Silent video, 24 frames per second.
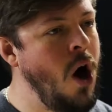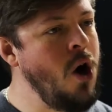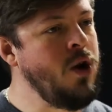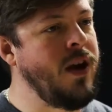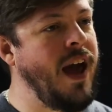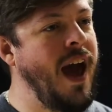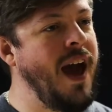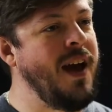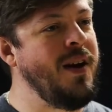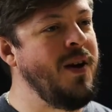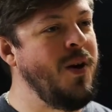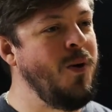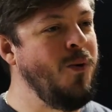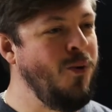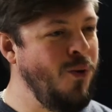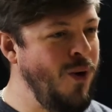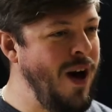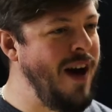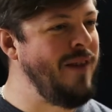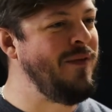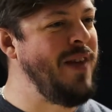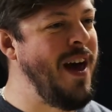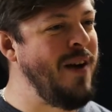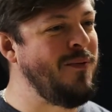Okay, we'll
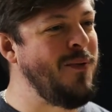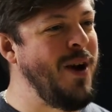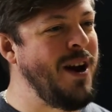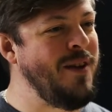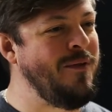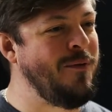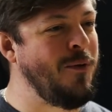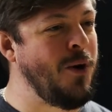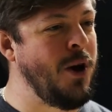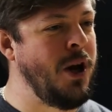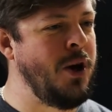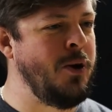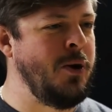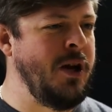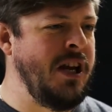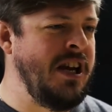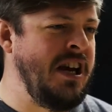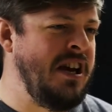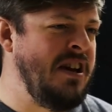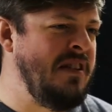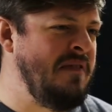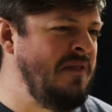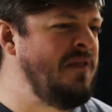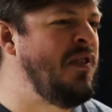have that ready for you in
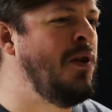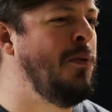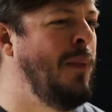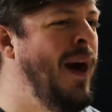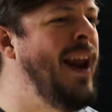a few